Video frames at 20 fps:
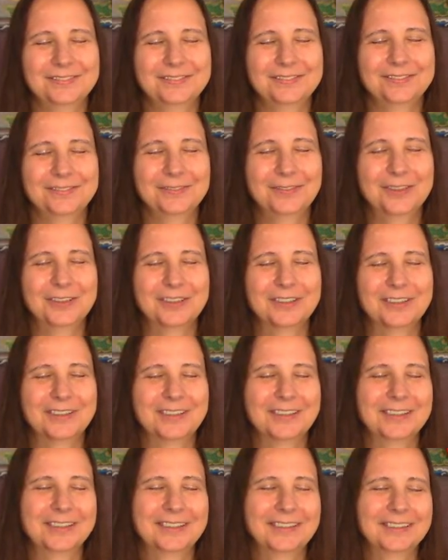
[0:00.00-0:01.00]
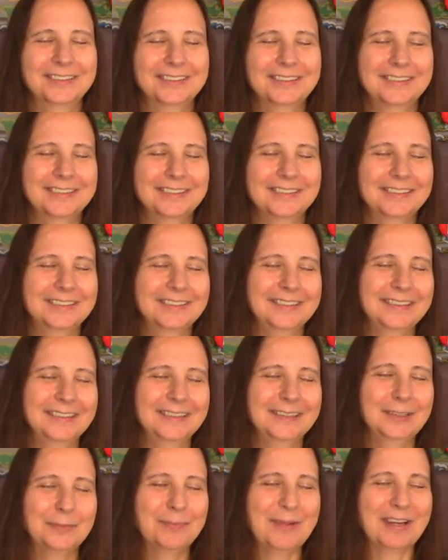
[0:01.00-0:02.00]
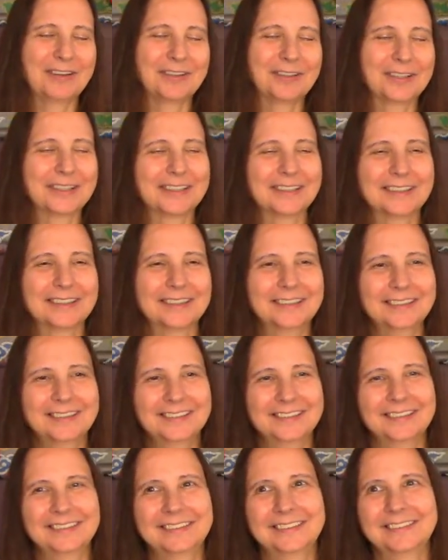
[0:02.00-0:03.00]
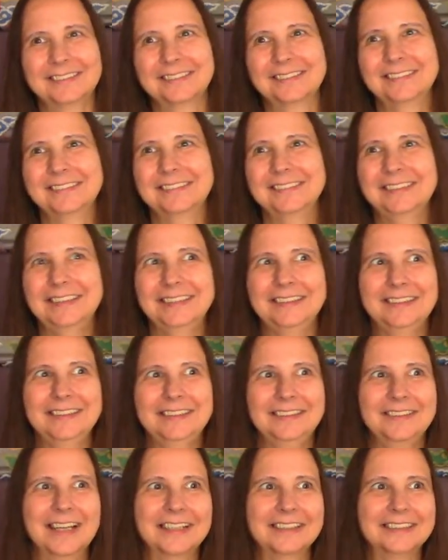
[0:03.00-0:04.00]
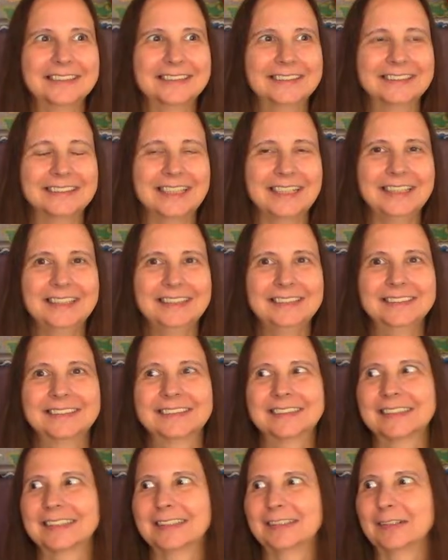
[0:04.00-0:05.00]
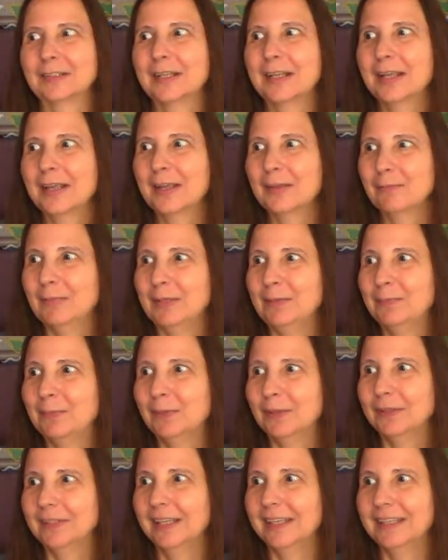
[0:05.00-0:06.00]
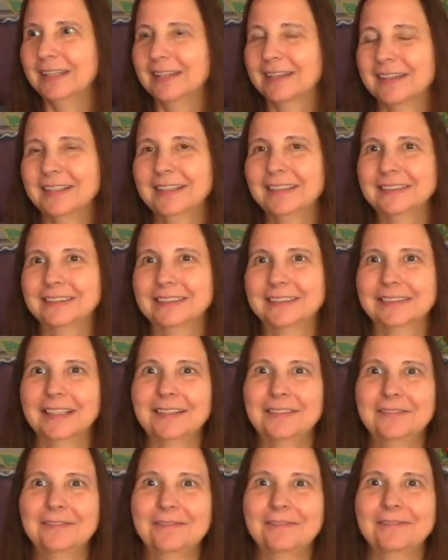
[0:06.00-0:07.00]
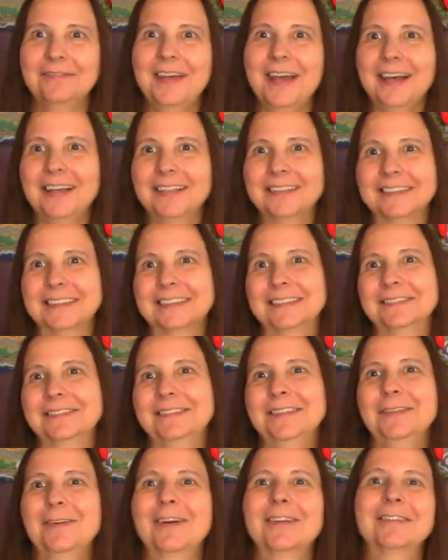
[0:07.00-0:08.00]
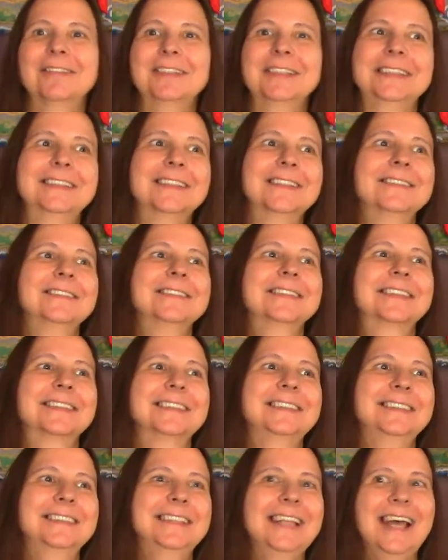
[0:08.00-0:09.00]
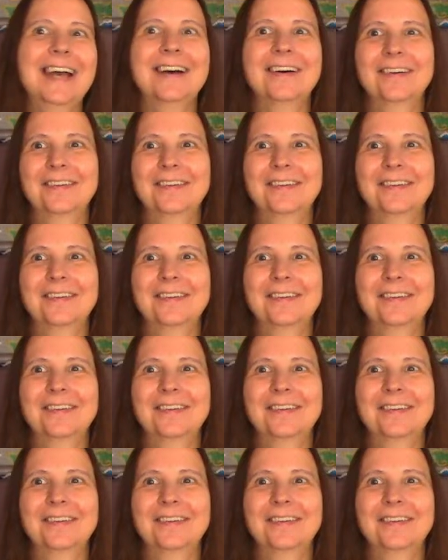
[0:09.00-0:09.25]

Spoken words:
we're in America, in the United States, and people like things done fast. We want results now.